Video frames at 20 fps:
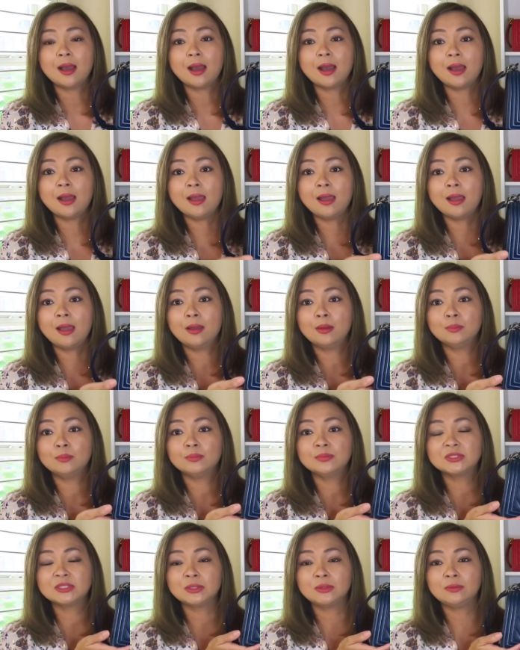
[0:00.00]

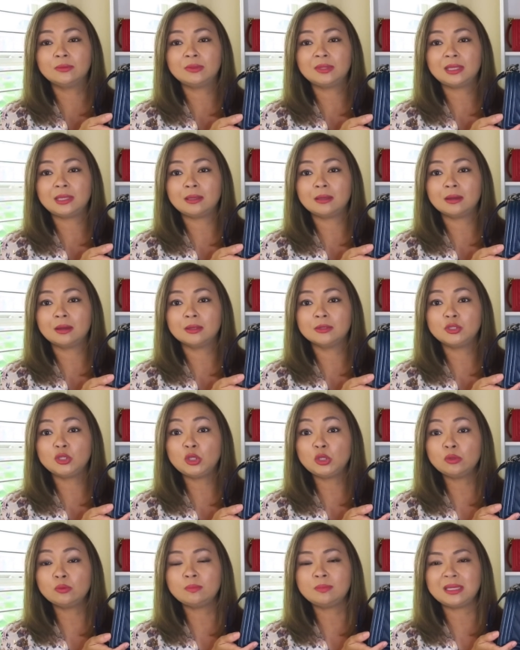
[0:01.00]
um, so the
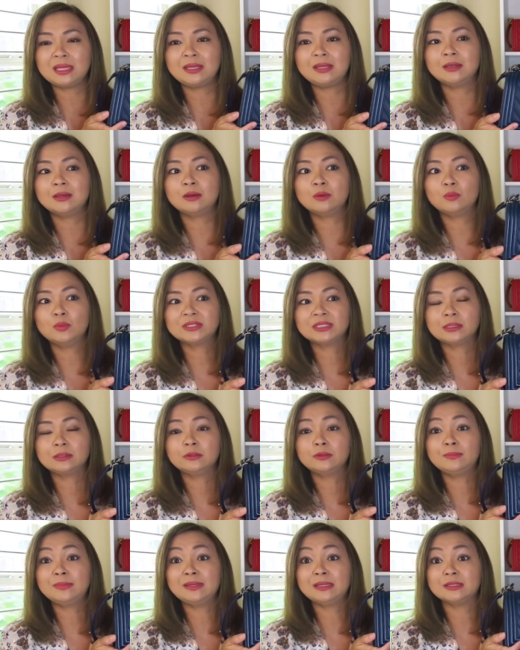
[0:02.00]
new medium was a
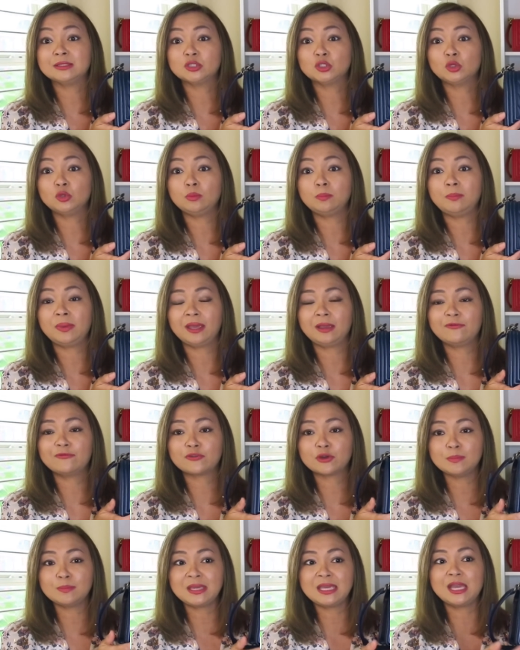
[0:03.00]
little bit too big
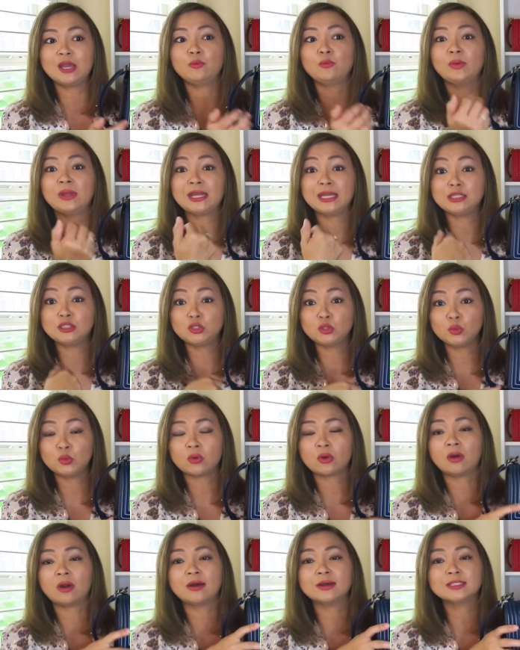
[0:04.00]
for me. And when I do
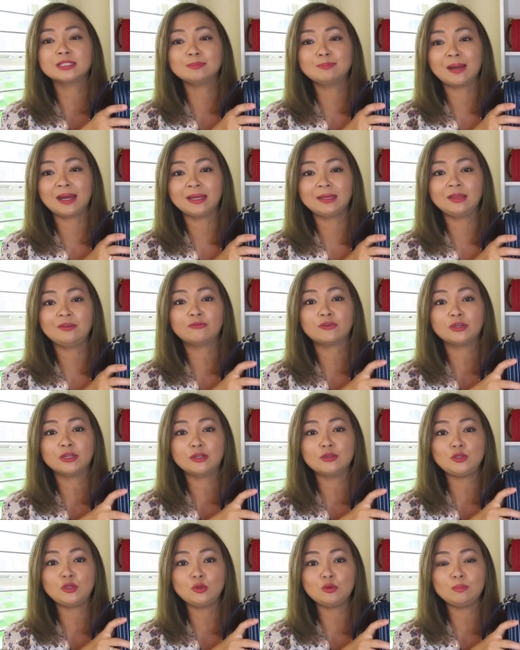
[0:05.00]
crossbody for the
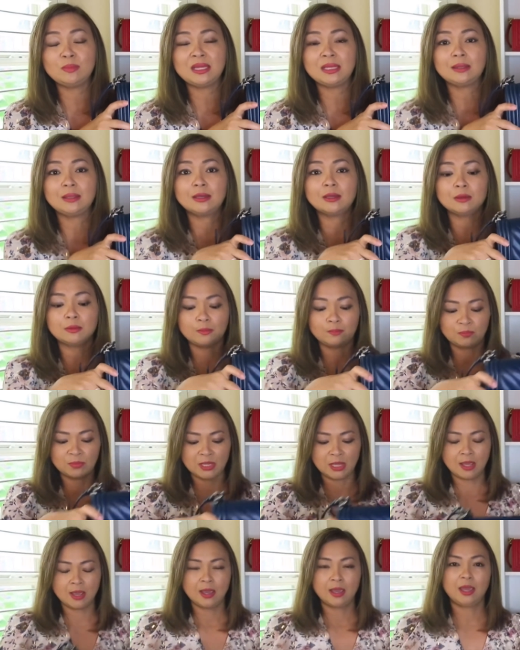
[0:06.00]
new medium,
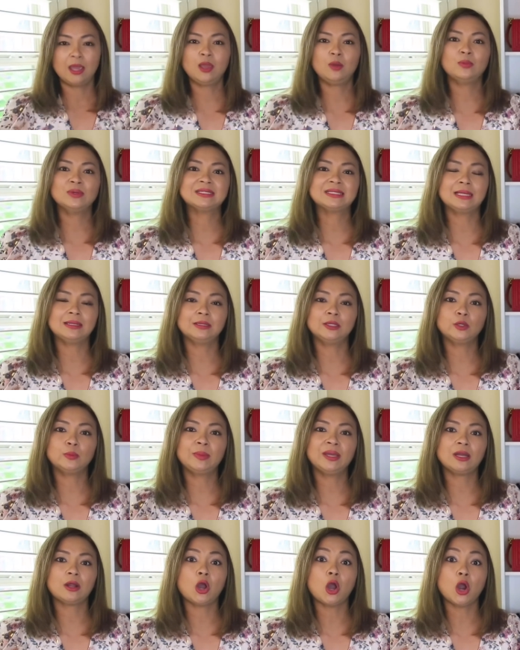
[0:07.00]
it was a little
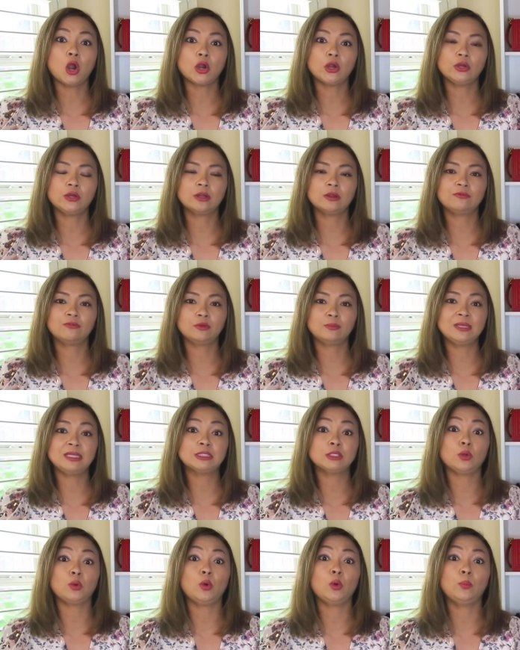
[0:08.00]
bit harder for me
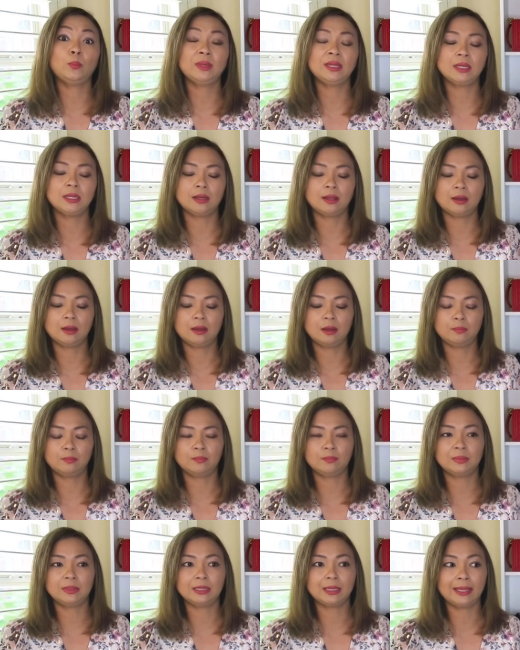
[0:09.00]
to open it
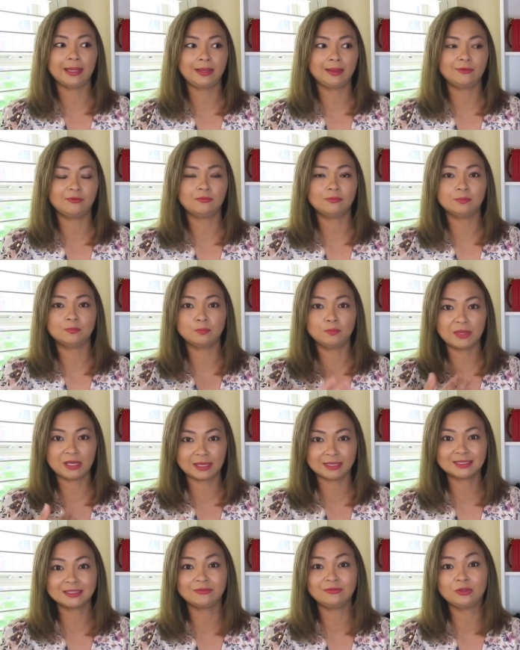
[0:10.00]
up, like
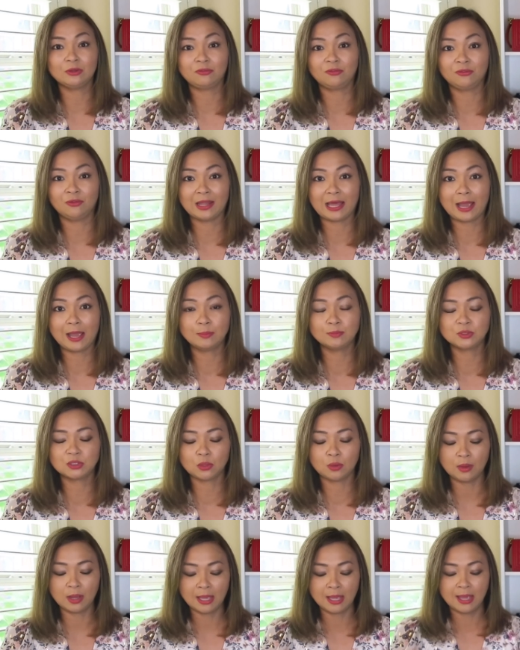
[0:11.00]
because of the flap.
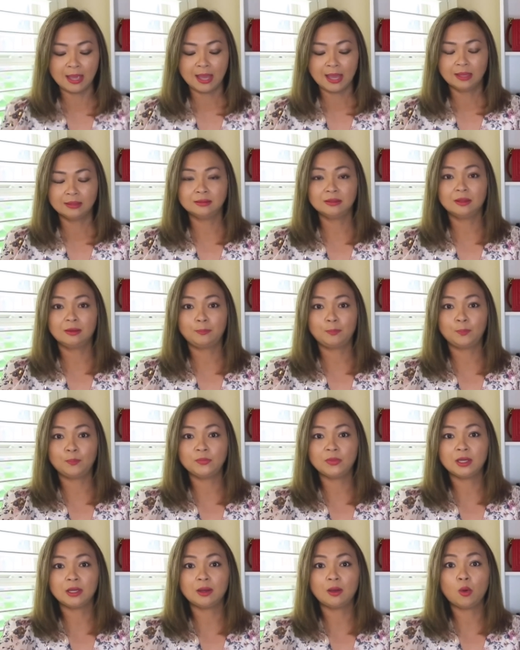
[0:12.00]
So the,
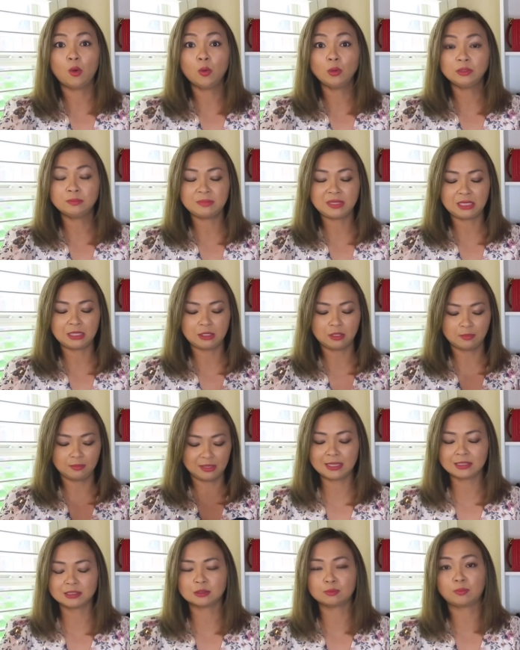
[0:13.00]
the old medium
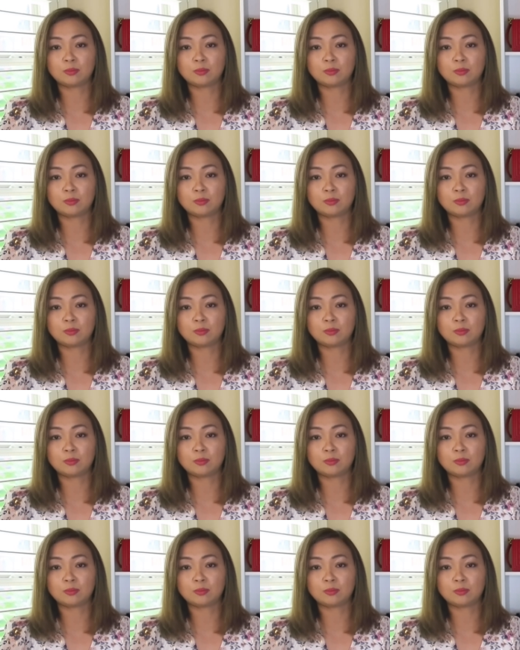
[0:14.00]
is